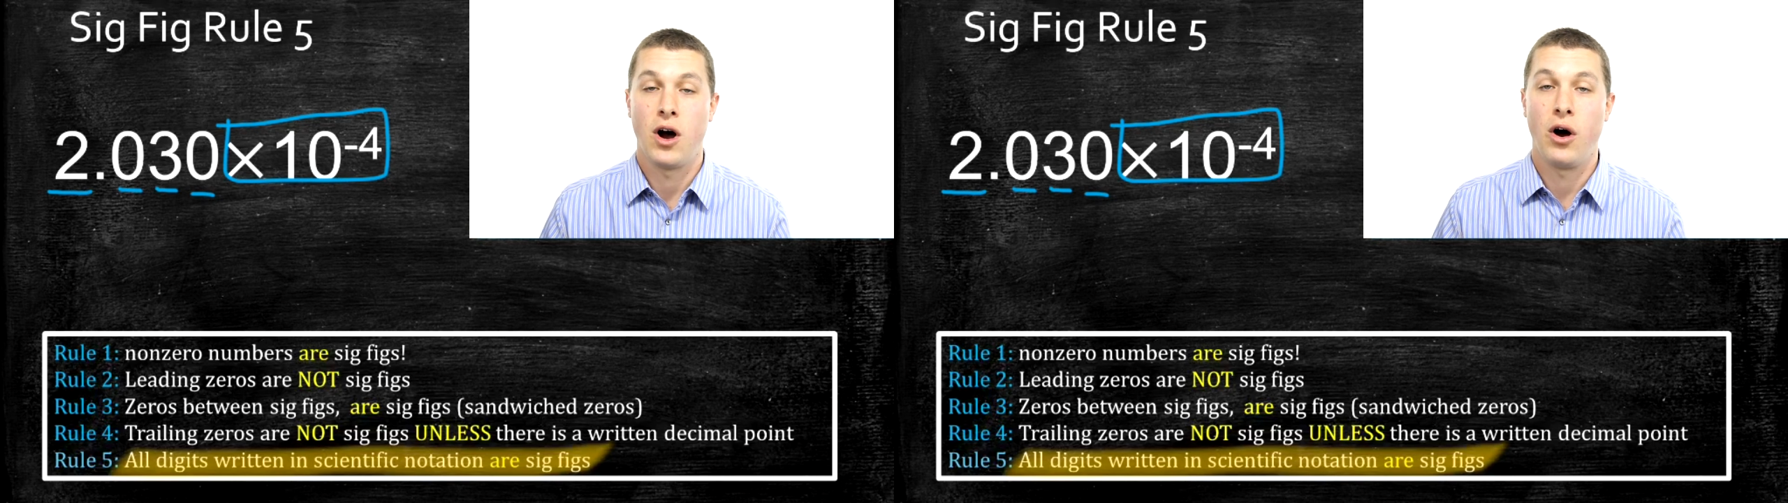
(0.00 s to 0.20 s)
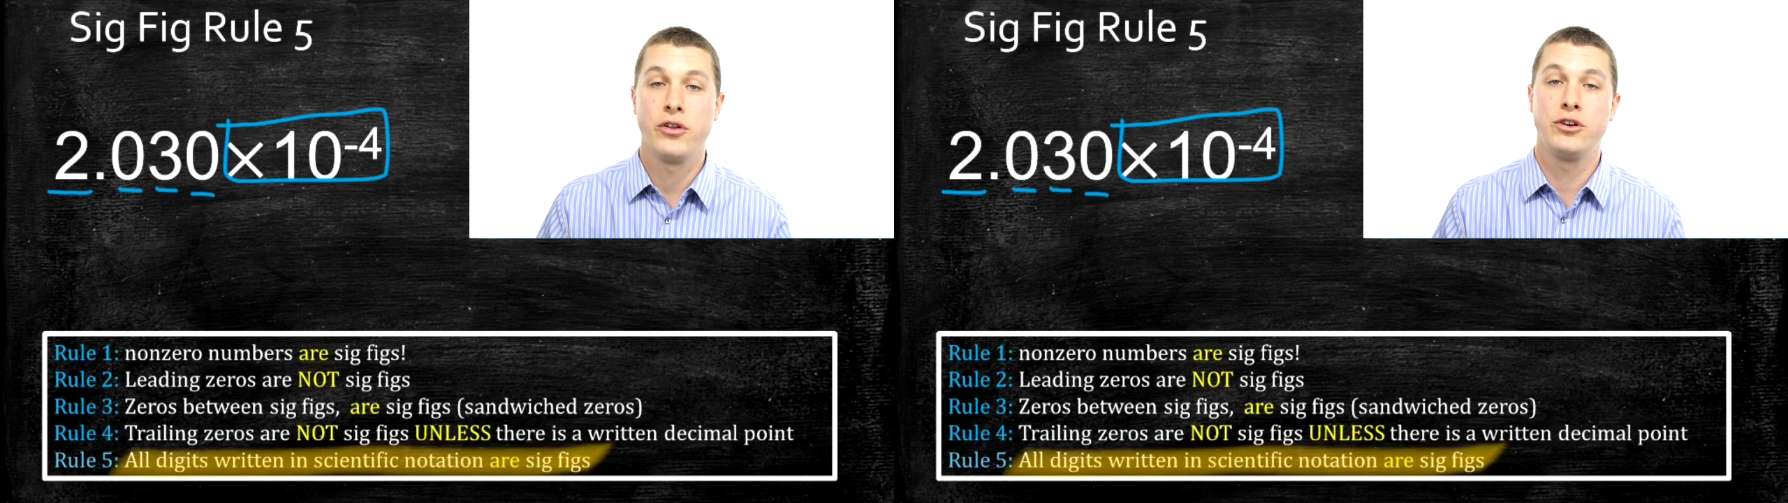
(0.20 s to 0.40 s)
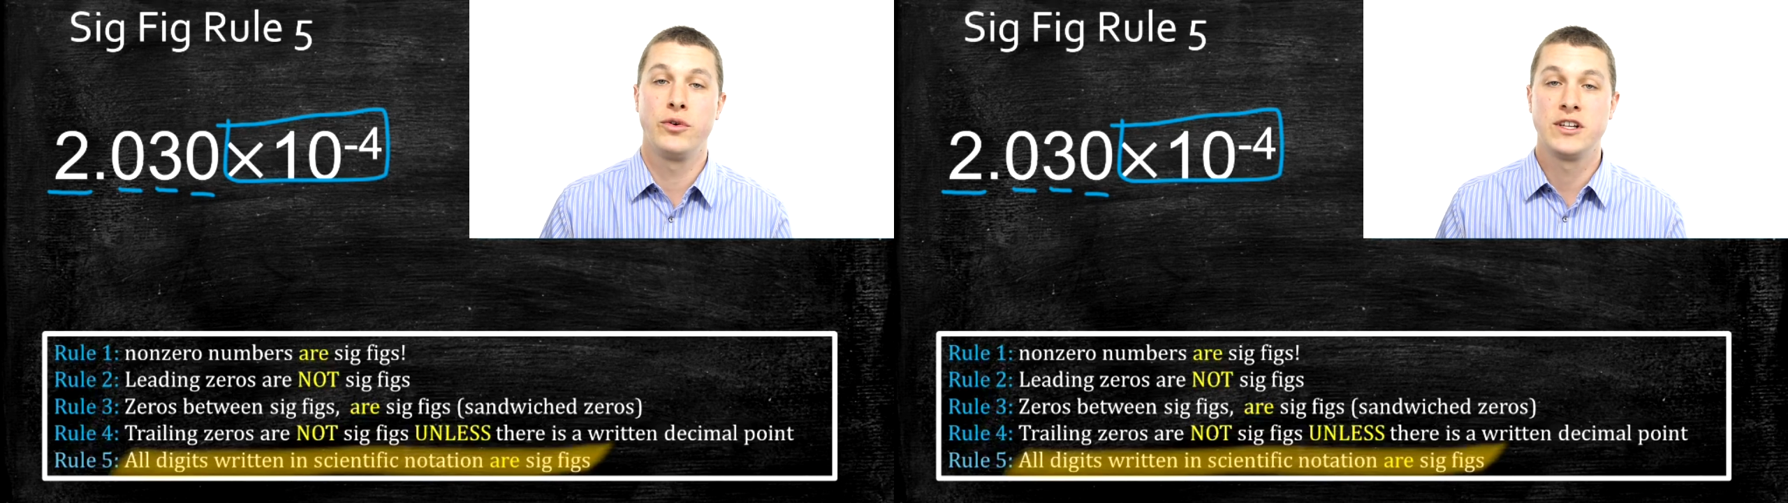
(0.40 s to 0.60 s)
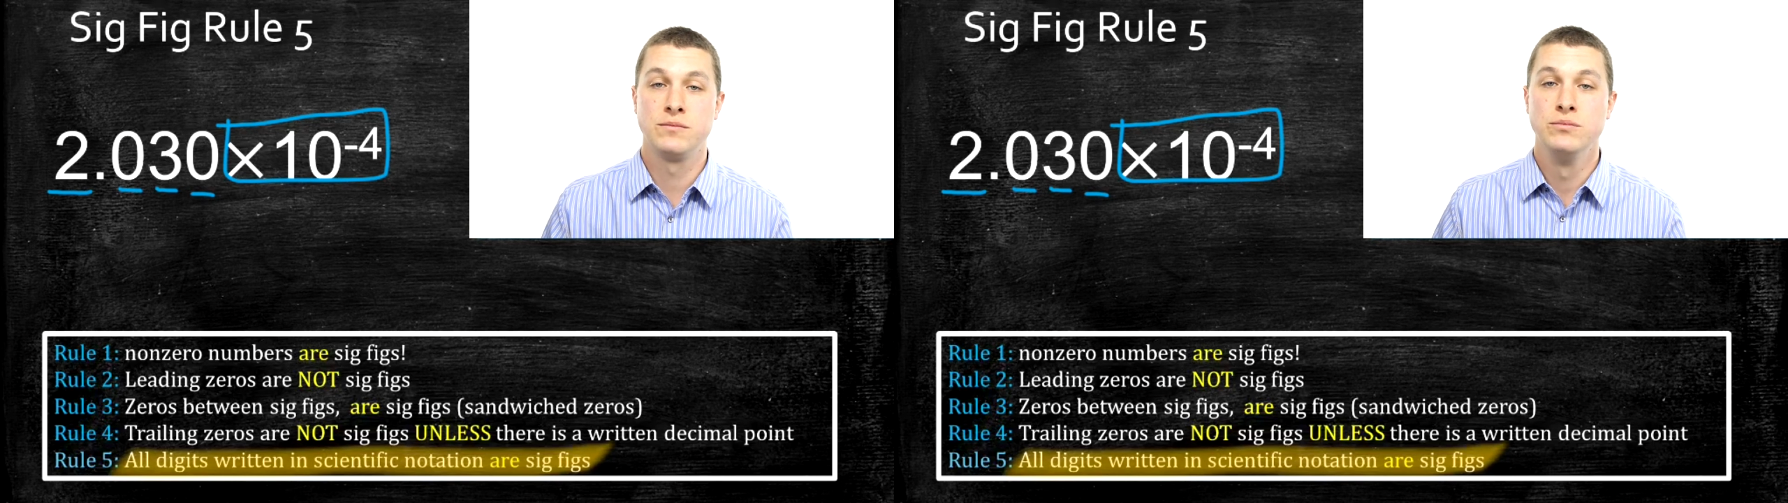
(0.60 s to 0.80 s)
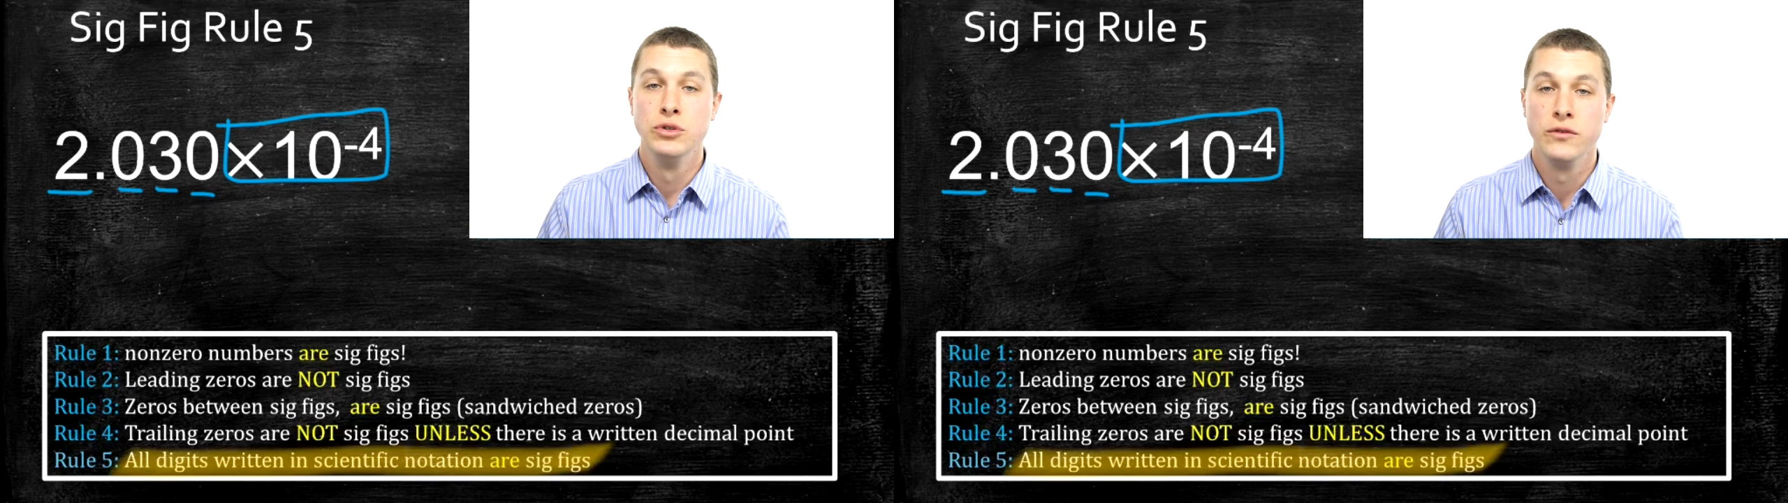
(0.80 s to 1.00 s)
all they're doing is
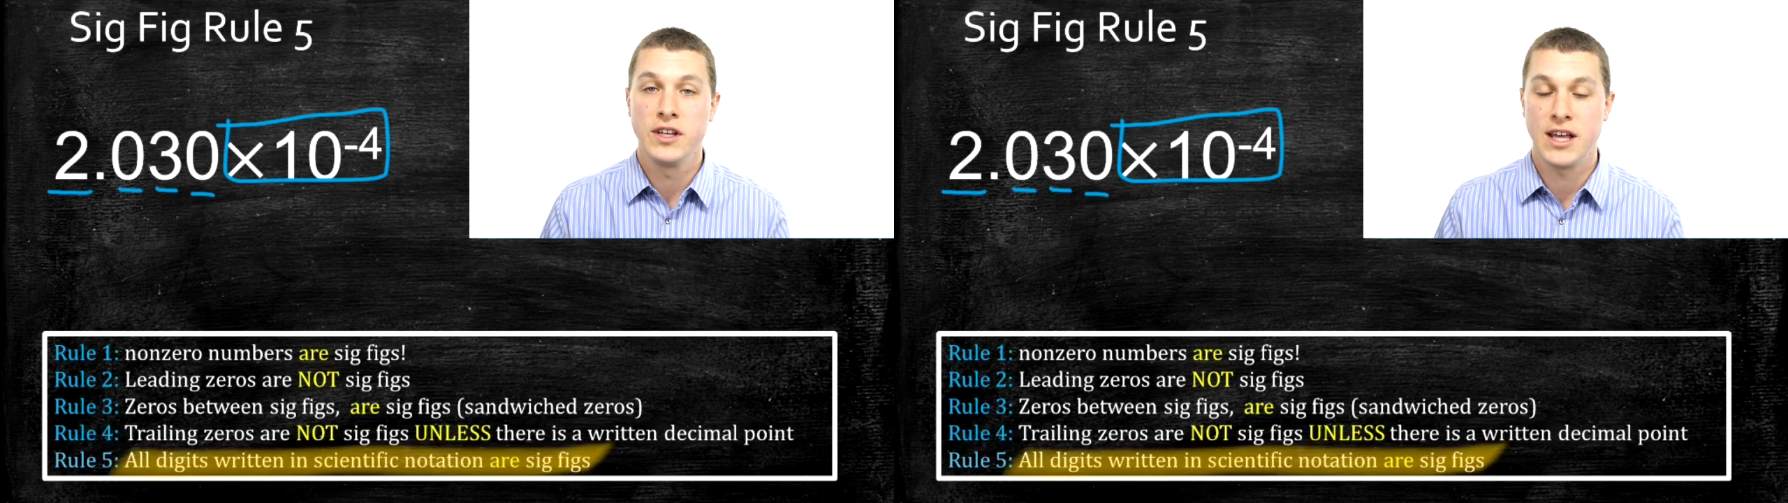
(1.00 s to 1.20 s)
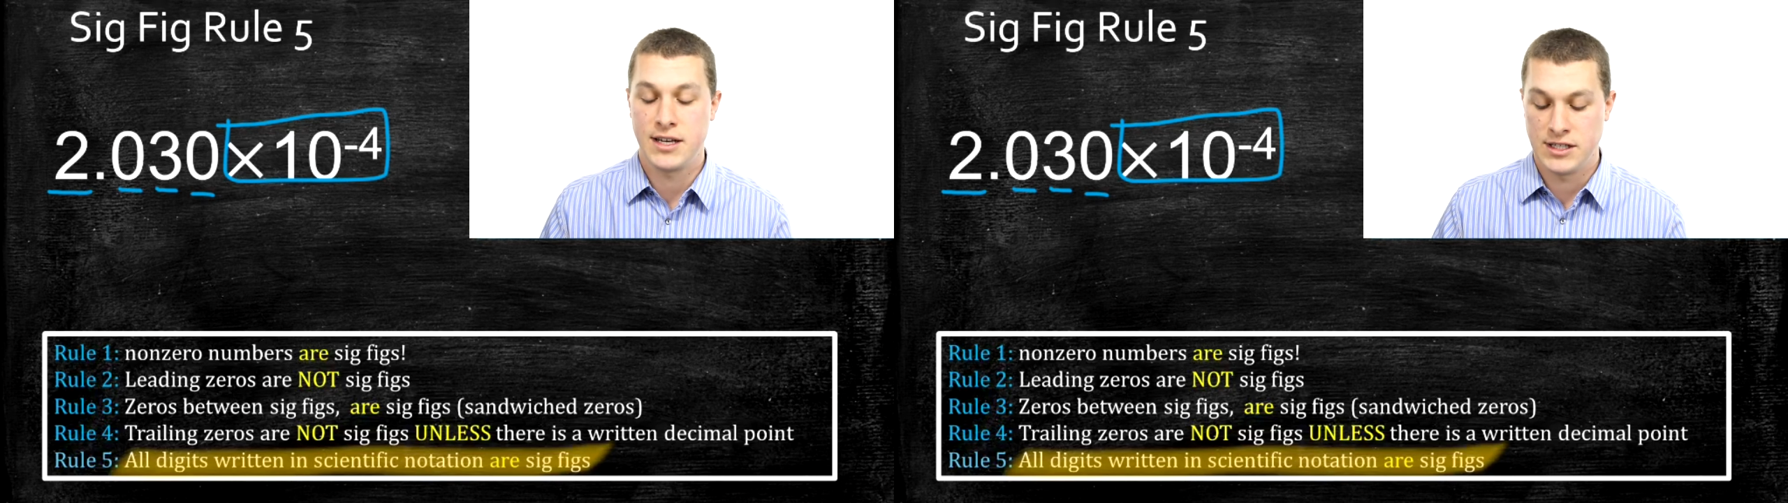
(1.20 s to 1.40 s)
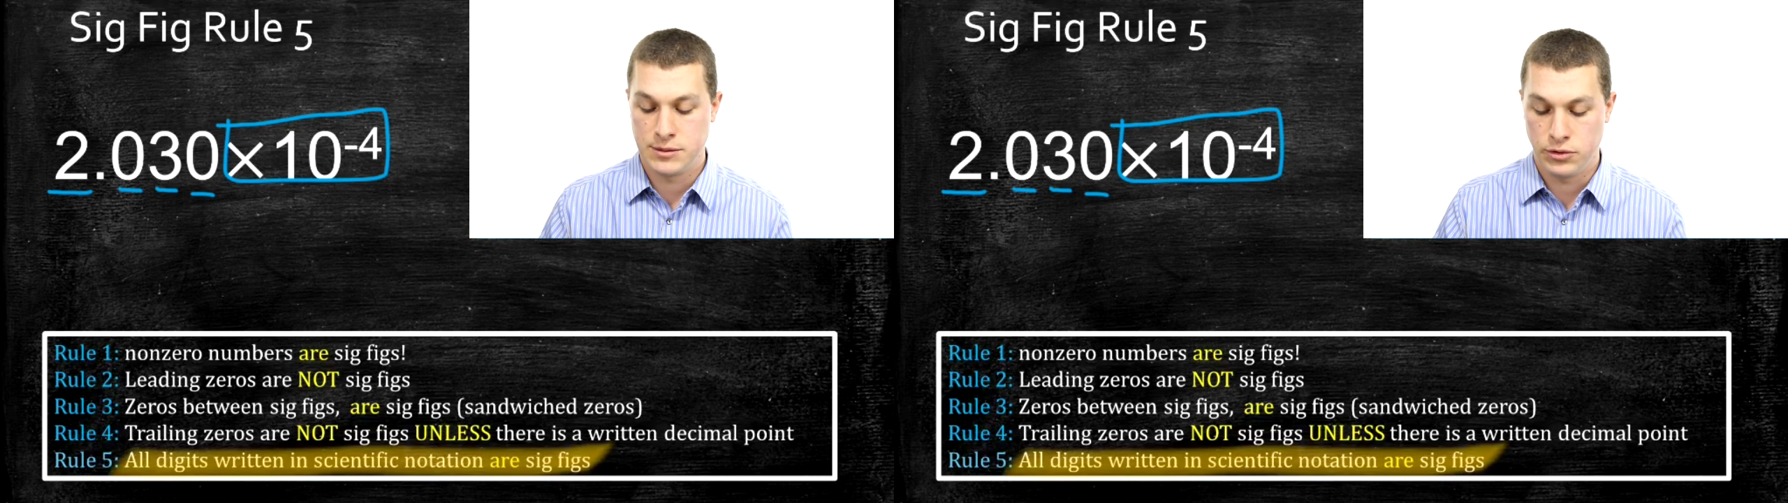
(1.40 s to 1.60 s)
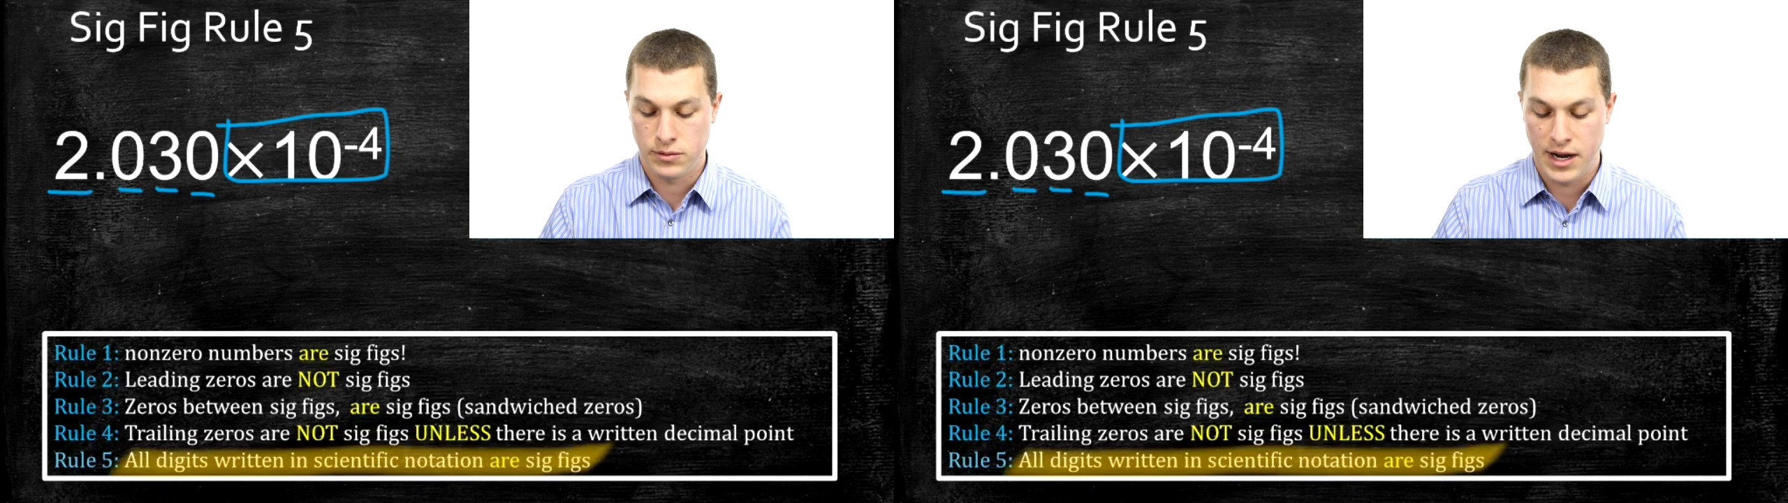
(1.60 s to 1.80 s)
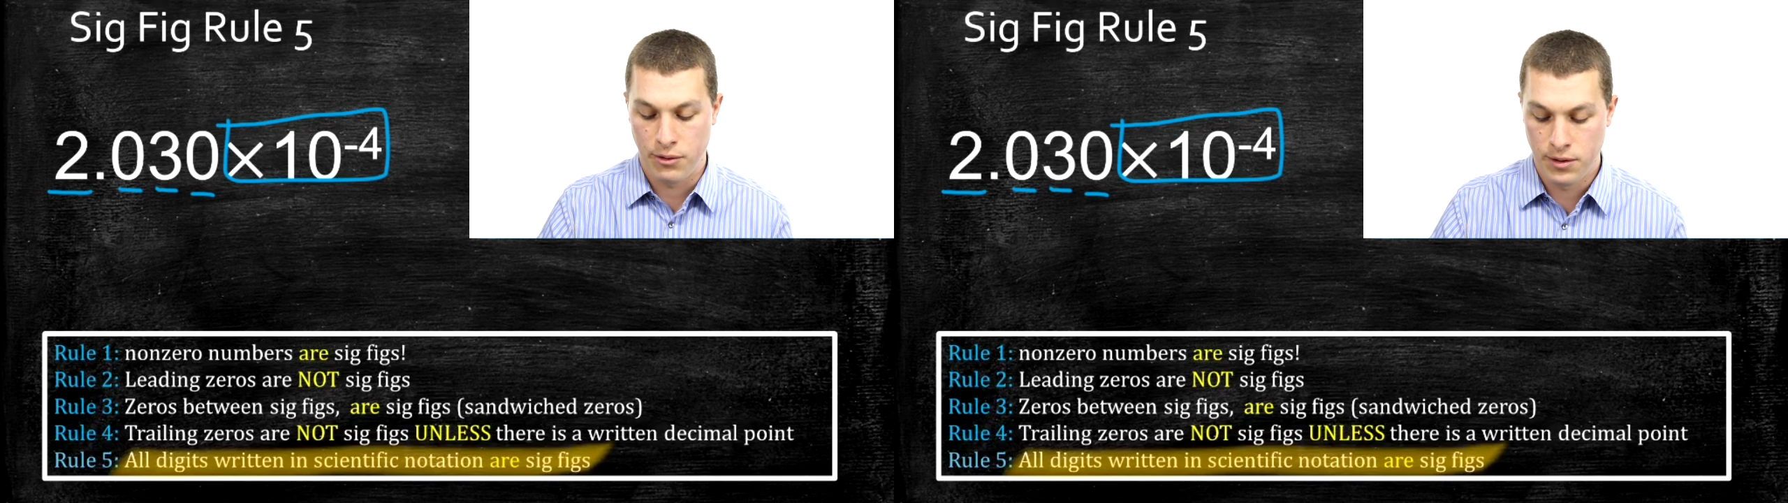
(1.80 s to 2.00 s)
moving that decimal
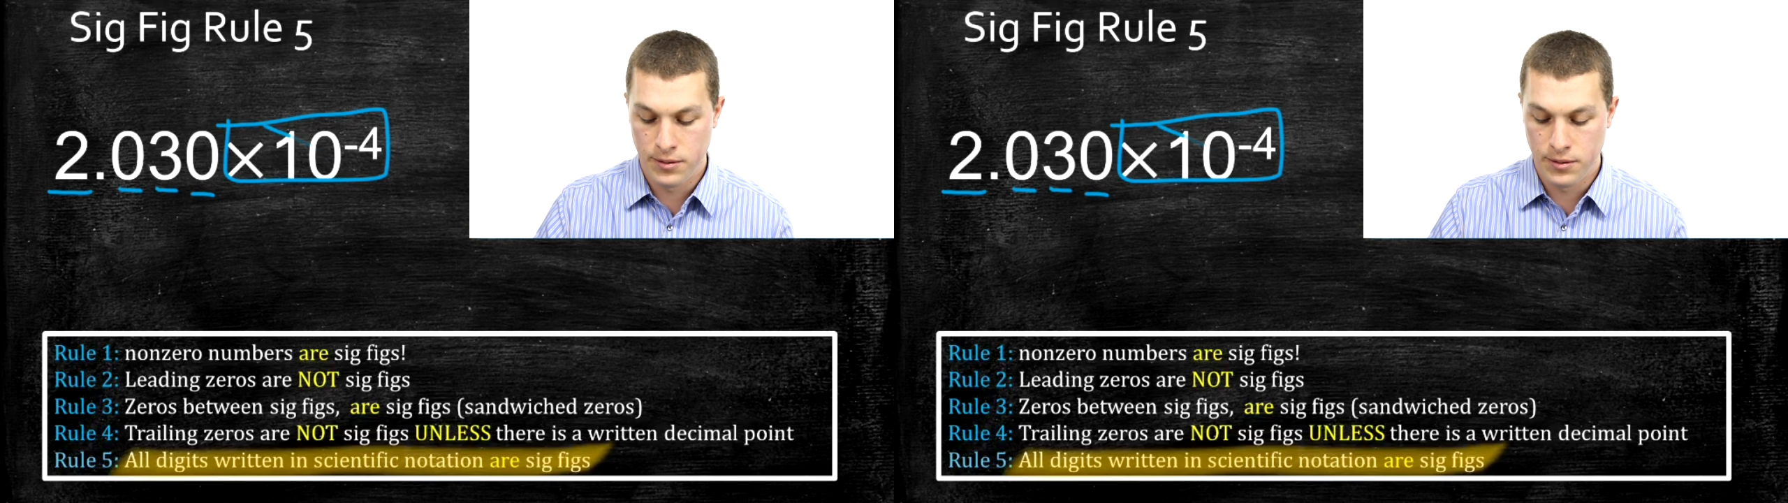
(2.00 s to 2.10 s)
around.